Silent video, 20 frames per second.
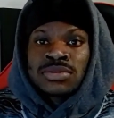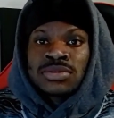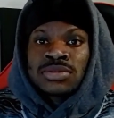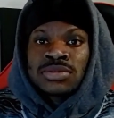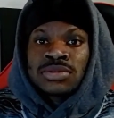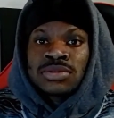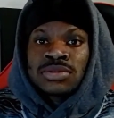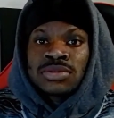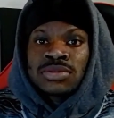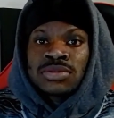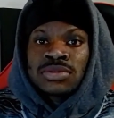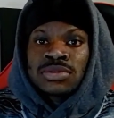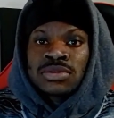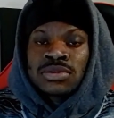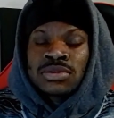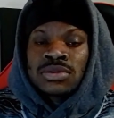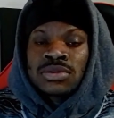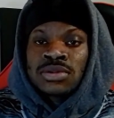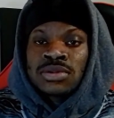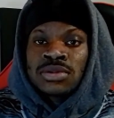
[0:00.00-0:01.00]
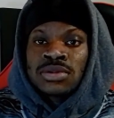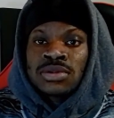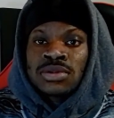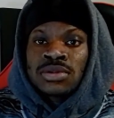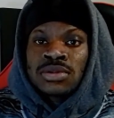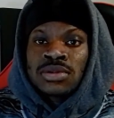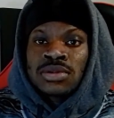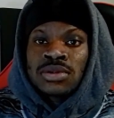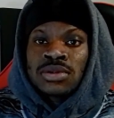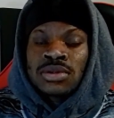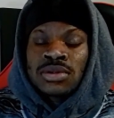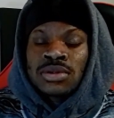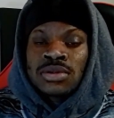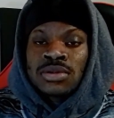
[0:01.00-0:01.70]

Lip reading: Nothing is said.